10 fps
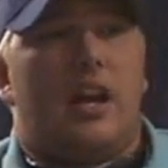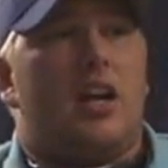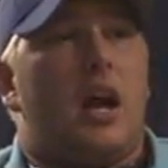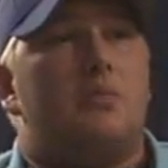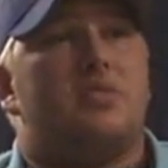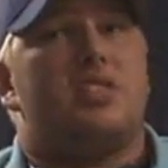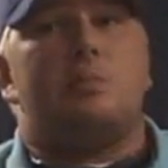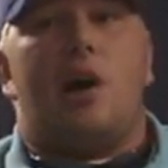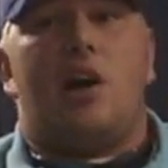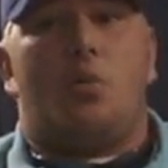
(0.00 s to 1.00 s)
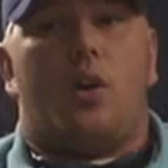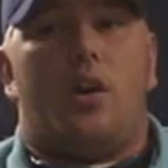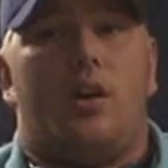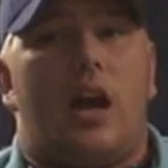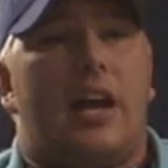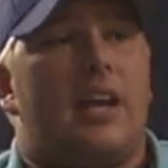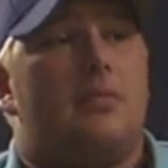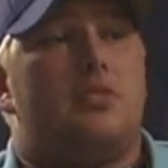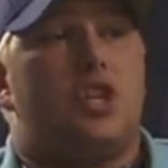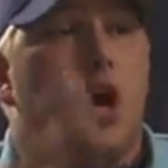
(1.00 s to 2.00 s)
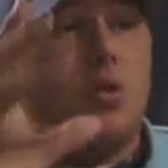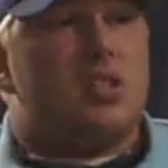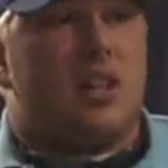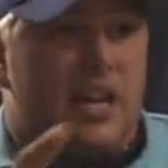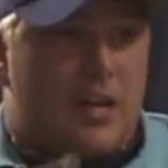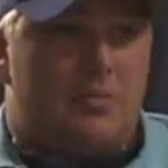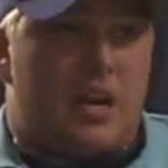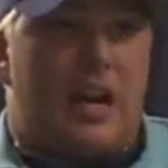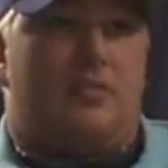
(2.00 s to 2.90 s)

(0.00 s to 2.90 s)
And here comes the spot where I get choke slammed.